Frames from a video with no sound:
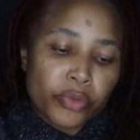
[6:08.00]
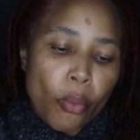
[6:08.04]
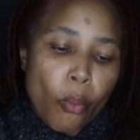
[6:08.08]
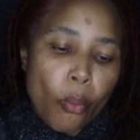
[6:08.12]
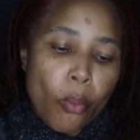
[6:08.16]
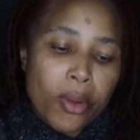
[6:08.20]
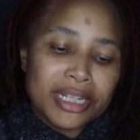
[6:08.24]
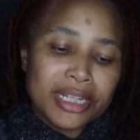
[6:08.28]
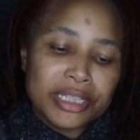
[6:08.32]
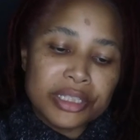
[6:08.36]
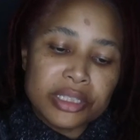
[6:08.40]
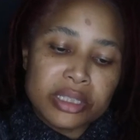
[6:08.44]

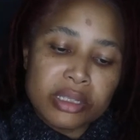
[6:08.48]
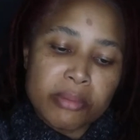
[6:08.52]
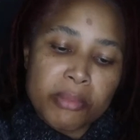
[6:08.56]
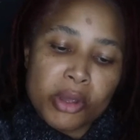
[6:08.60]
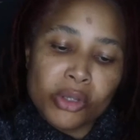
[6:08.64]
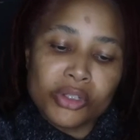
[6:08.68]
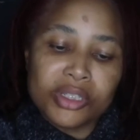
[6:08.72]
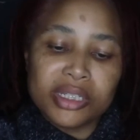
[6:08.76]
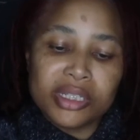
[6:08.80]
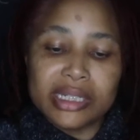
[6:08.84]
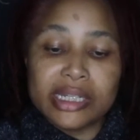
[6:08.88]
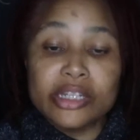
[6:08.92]
What's the
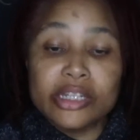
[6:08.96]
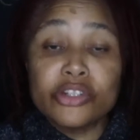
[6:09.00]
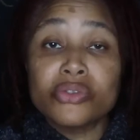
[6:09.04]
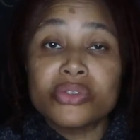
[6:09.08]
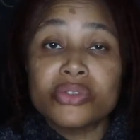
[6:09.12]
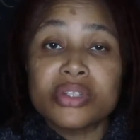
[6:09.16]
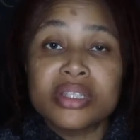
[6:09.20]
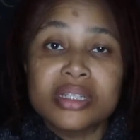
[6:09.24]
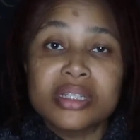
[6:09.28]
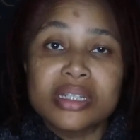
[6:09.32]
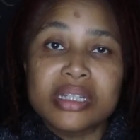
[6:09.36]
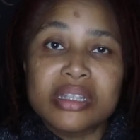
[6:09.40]
most
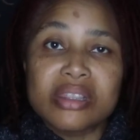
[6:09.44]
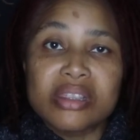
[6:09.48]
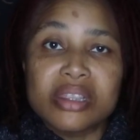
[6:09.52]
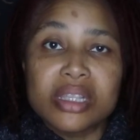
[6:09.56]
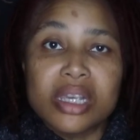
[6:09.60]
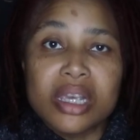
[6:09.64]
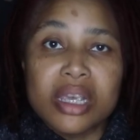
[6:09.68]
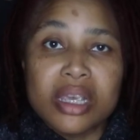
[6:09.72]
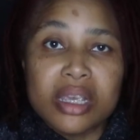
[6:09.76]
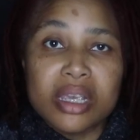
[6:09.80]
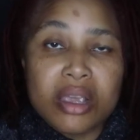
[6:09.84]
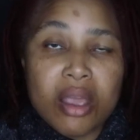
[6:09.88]
interesting
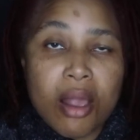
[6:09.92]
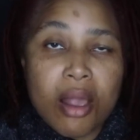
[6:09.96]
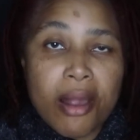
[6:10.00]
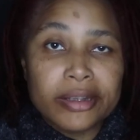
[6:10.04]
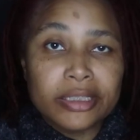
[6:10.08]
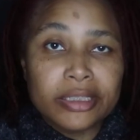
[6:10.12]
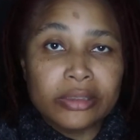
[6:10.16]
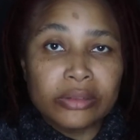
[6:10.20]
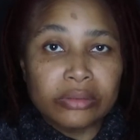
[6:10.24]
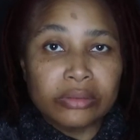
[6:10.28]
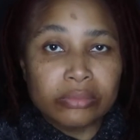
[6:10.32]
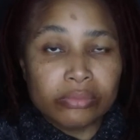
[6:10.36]
thing
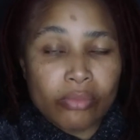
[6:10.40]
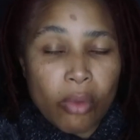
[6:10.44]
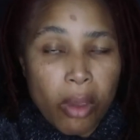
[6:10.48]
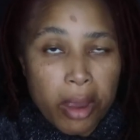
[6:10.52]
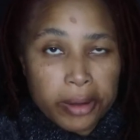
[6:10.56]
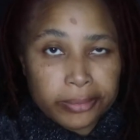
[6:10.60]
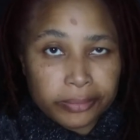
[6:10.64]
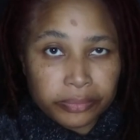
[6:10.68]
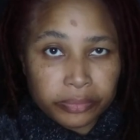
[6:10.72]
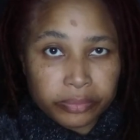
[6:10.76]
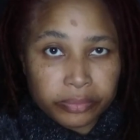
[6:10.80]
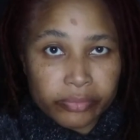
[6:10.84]

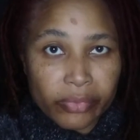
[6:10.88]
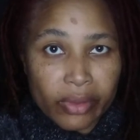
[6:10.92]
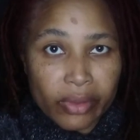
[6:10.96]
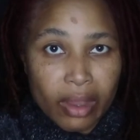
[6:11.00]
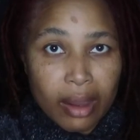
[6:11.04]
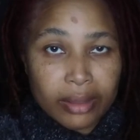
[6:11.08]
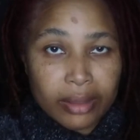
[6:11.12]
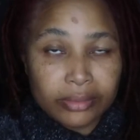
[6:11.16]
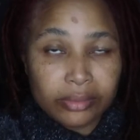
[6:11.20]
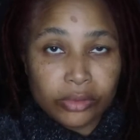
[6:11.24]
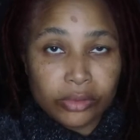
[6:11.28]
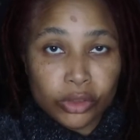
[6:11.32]

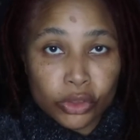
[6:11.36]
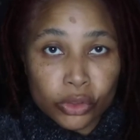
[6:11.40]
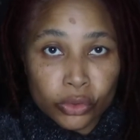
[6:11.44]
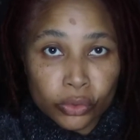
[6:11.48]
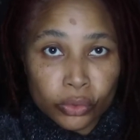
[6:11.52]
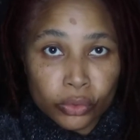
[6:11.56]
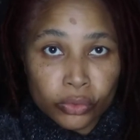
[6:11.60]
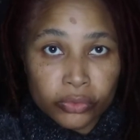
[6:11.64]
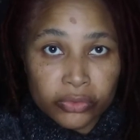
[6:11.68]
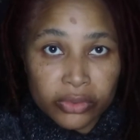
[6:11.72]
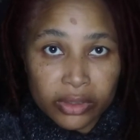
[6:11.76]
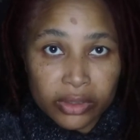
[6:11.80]

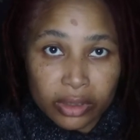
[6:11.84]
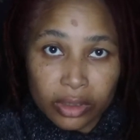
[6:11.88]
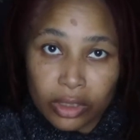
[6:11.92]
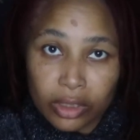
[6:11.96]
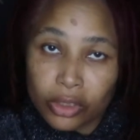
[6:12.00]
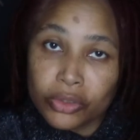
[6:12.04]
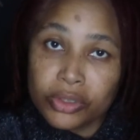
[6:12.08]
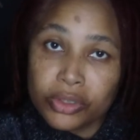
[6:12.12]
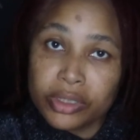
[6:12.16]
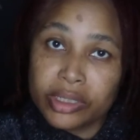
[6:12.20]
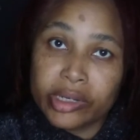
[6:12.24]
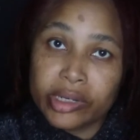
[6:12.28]
you've
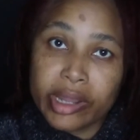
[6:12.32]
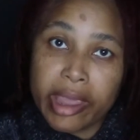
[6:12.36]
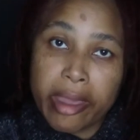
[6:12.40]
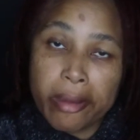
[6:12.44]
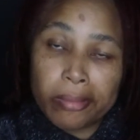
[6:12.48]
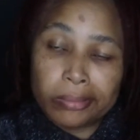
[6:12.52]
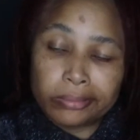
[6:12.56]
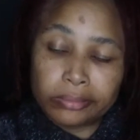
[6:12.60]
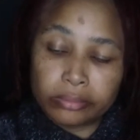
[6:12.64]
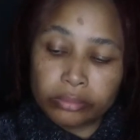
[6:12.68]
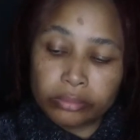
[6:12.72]
learned today?